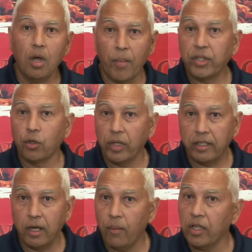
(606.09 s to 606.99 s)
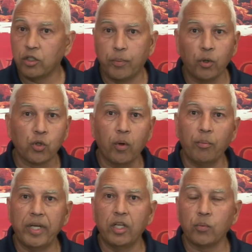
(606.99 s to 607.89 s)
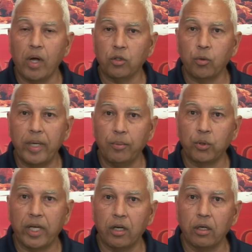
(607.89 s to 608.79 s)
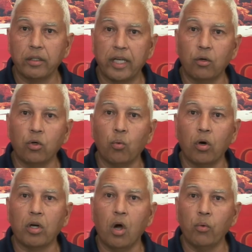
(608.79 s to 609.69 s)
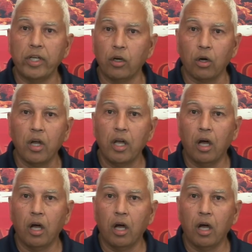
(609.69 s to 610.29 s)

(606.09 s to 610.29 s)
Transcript: mental, and well, spiritual well-being as well, to be able to get a good workout, either